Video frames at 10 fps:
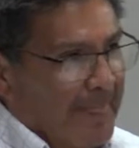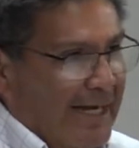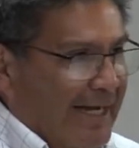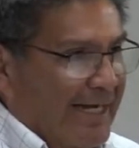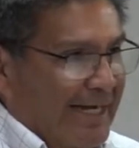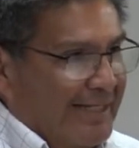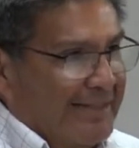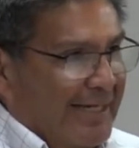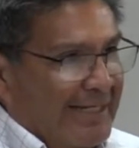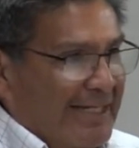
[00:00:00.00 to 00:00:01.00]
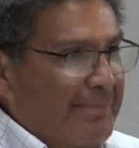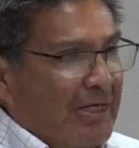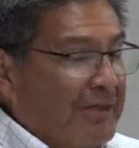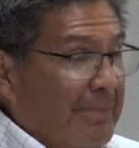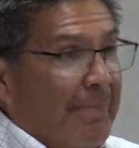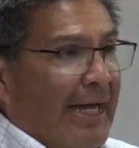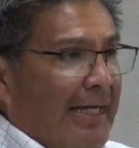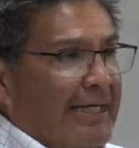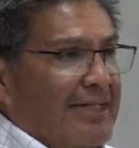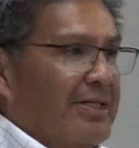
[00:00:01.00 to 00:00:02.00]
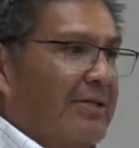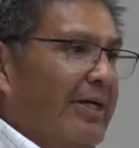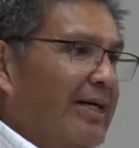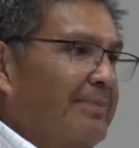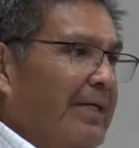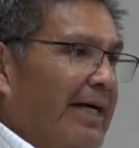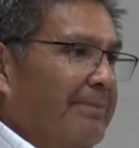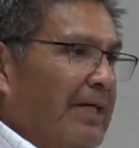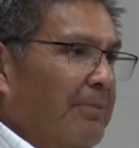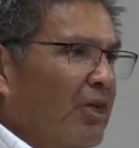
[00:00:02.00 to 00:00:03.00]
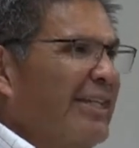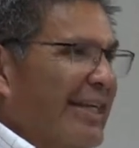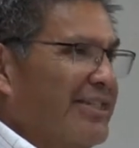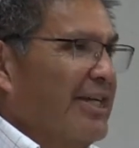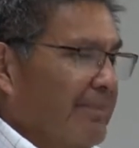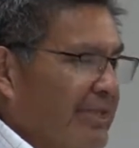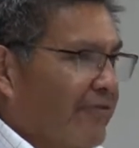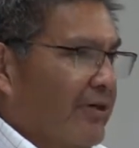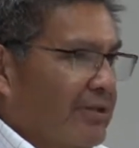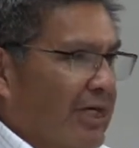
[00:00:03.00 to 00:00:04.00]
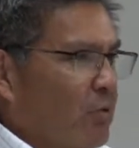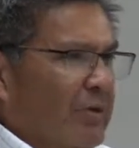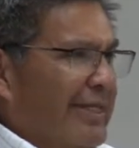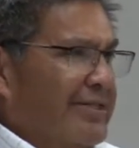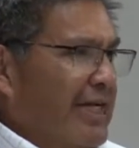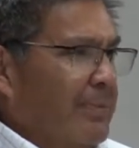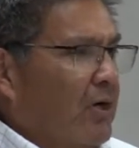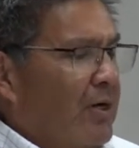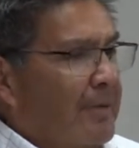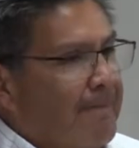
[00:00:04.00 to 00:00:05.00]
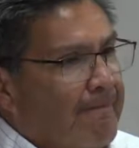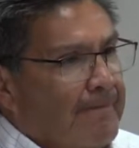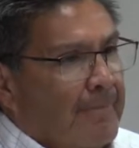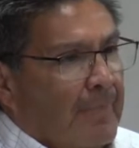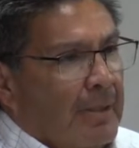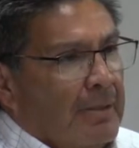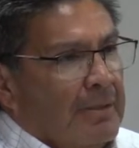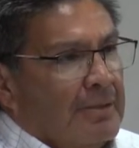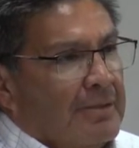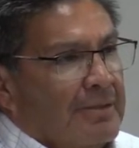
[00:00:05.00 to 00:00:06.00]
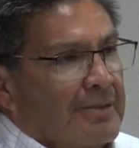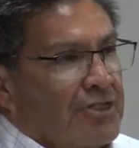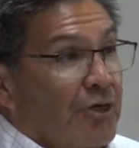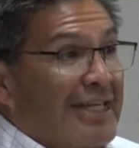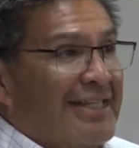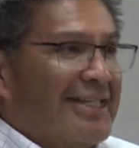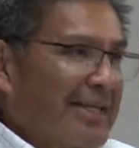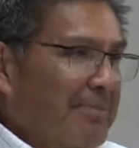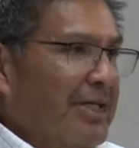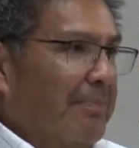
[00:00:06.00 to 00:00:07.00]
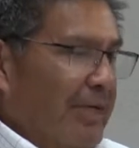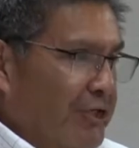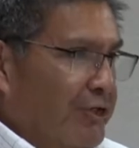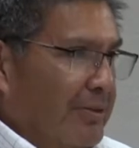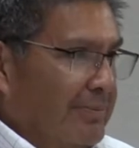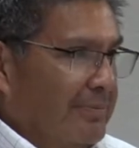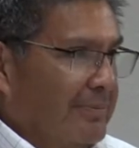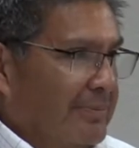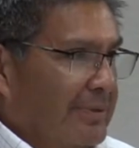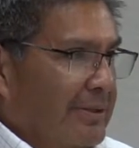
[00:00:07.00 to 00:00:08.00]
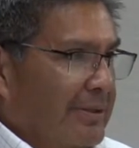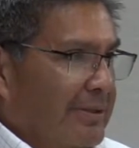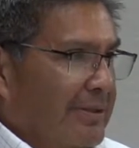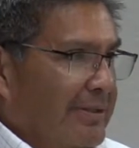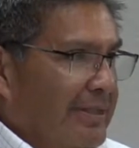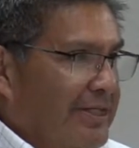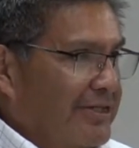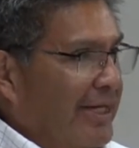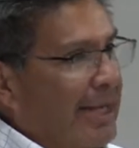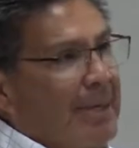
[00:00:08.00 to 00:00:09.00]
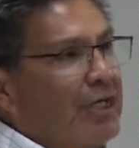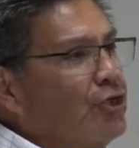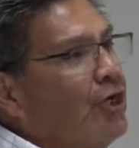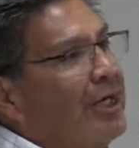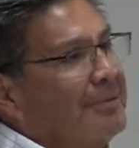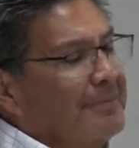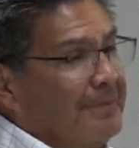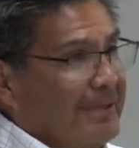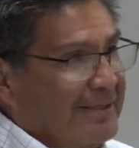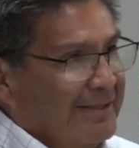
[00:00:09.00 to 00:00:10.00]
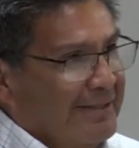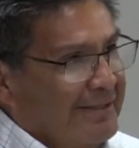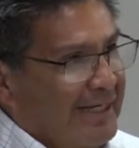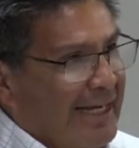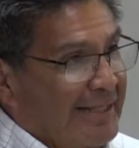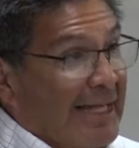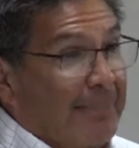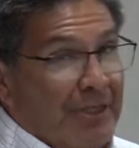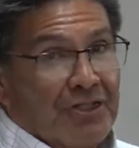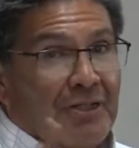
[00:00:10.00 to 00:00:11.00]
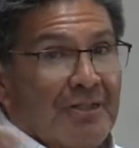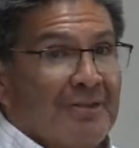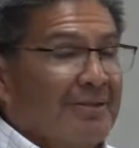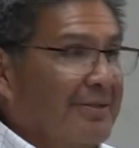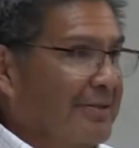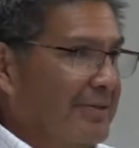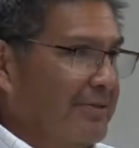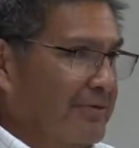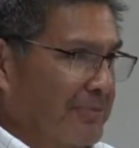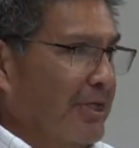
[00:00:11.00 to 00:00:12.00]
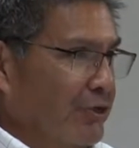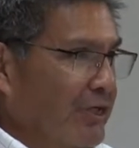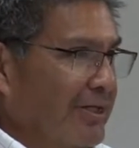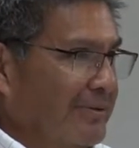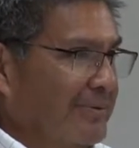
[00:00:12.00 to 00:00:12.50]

I, I, I emailed him back and I said, Well, I, am looking at something different. I don't want that same car. So he sent me a picture. He said, How about a truck? And that picture was my truck.